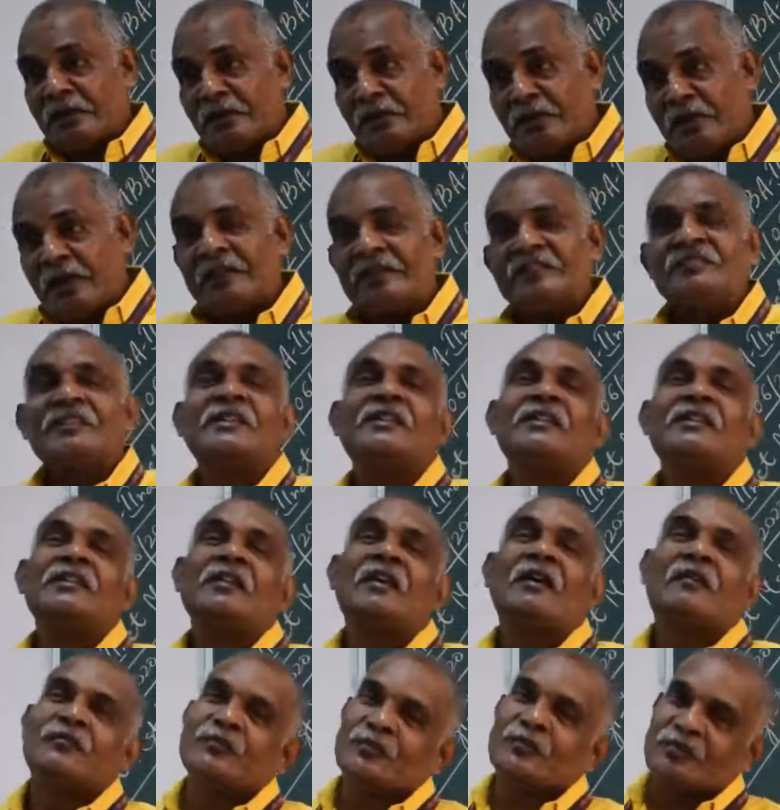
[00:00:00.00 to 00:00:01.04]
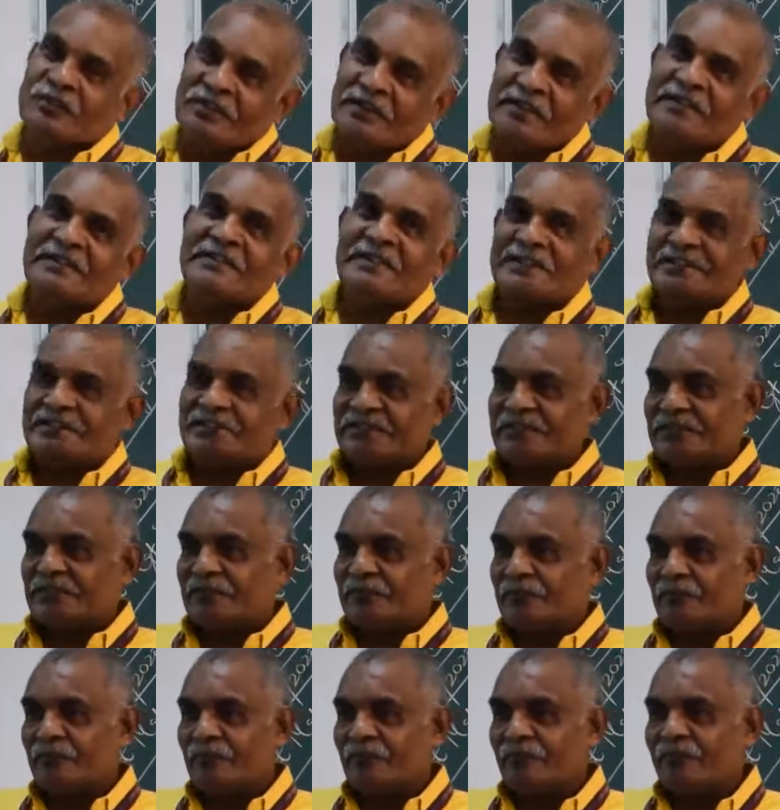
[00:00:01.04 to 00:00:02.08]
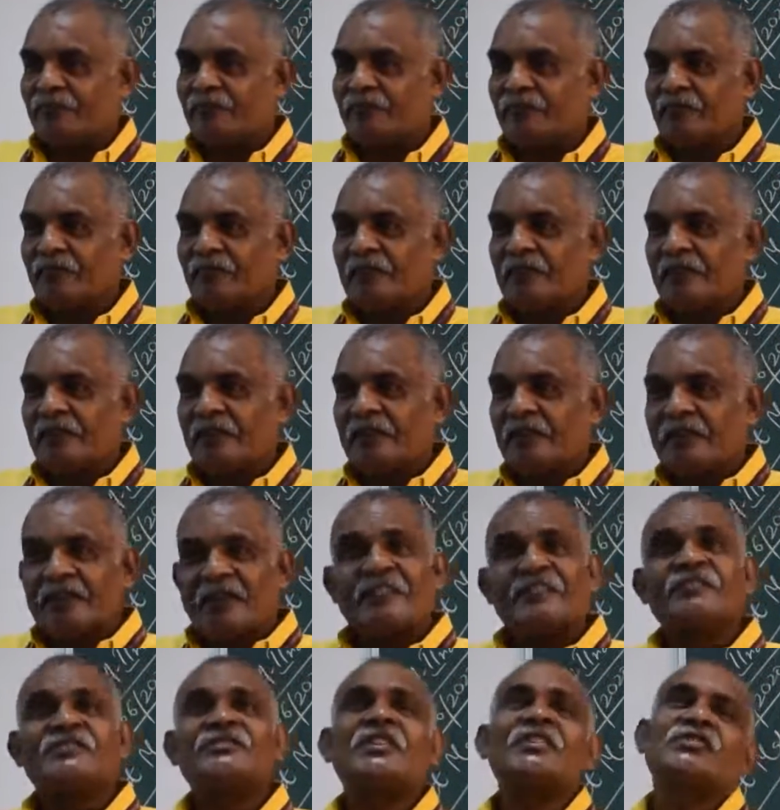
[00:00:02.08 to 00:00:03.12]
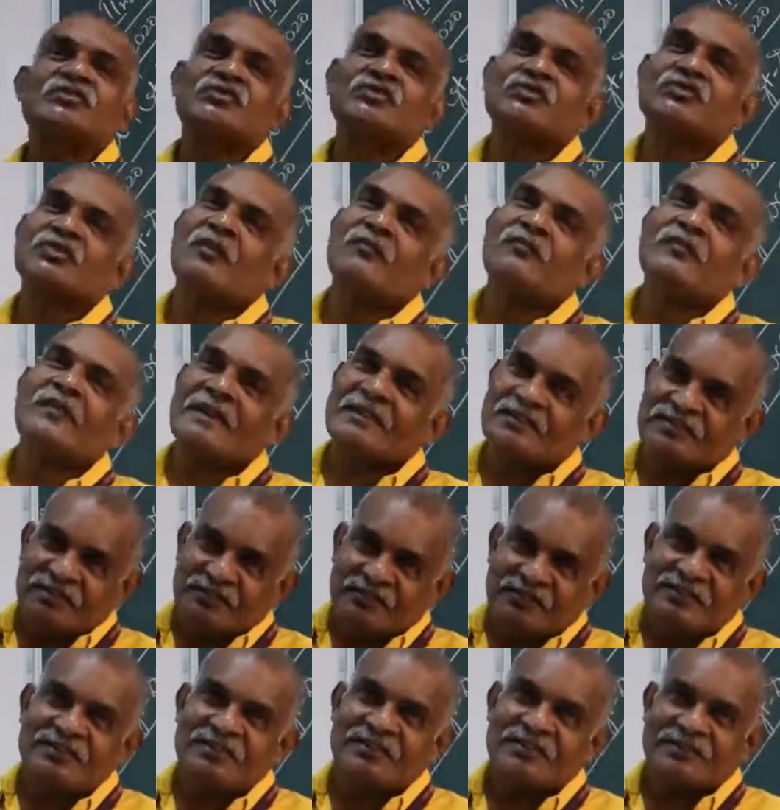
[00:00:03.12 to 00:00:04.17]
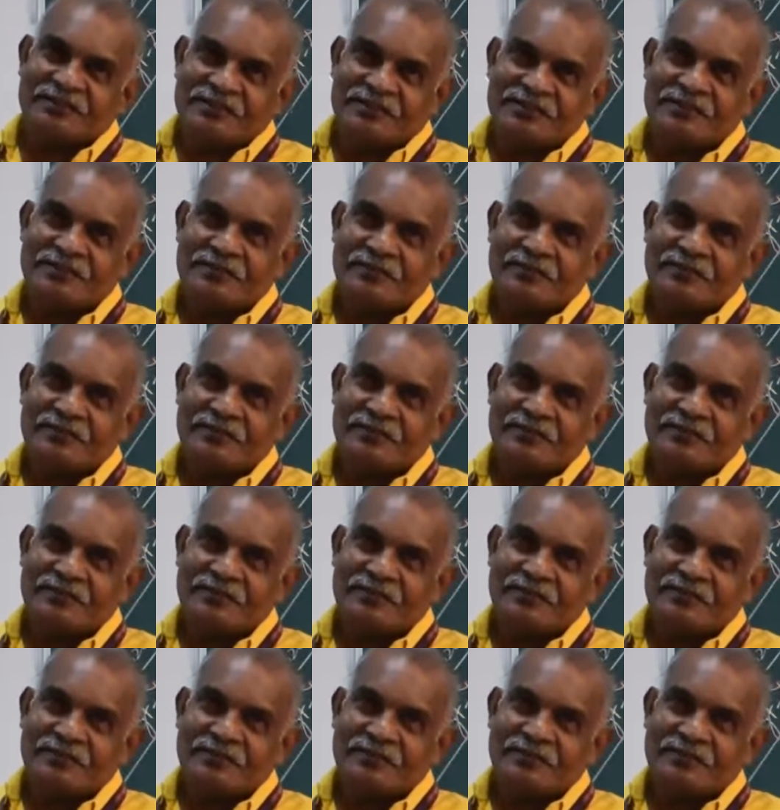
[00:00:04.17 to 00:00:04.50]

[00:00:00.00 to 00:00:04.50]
a degree of uniqueness, consists of activities.